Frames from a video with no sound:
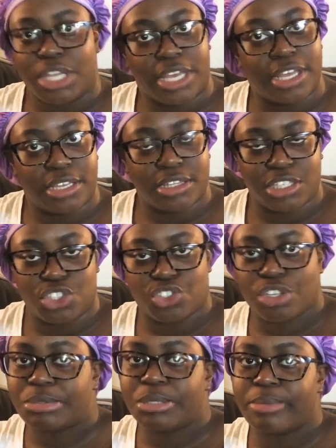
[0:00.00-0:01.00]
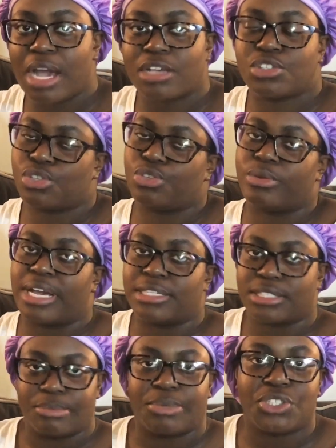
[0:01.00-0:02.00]
in the description box so you
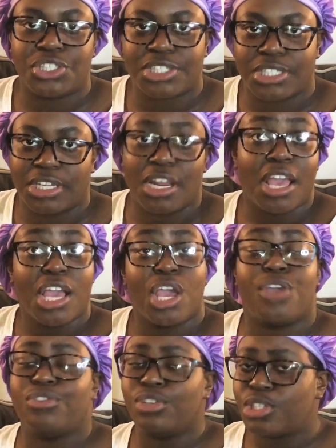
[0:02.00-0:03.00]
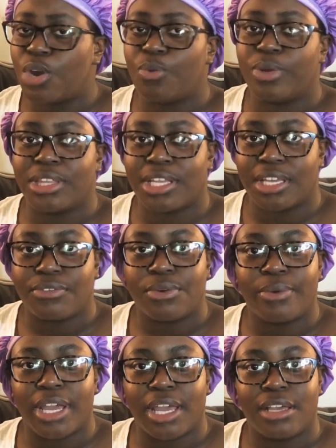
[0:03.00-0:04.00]
guys can purchase it. If you don't win the
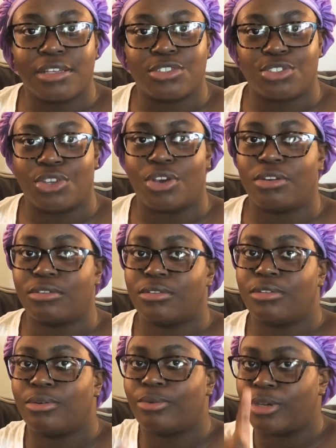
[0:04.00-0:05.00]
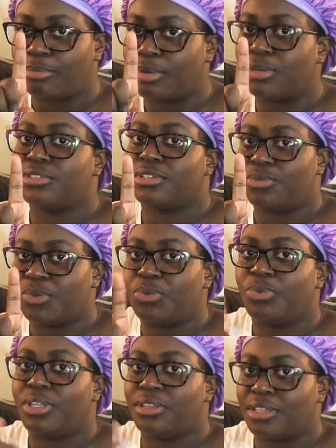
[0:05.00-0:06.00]
giveaway, because you know, one person will
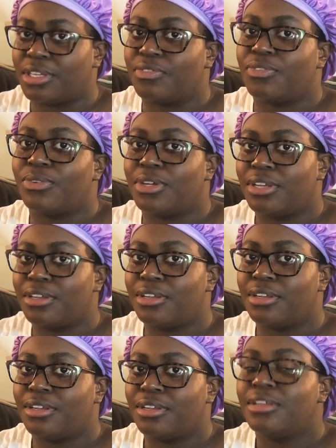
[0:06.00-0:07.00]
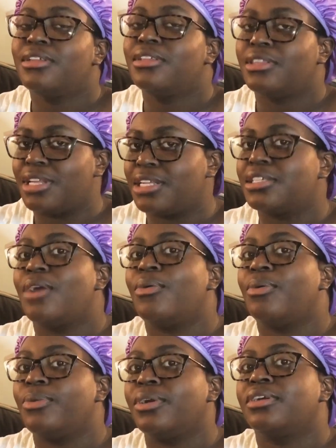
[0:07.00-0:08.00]
win the giveaway. That's how
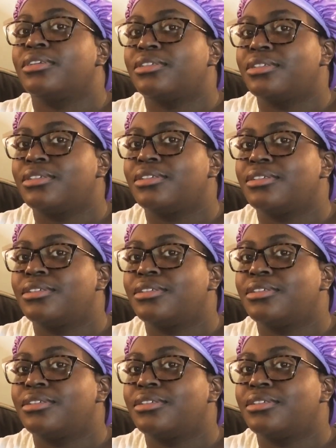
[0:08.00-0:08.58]
it works.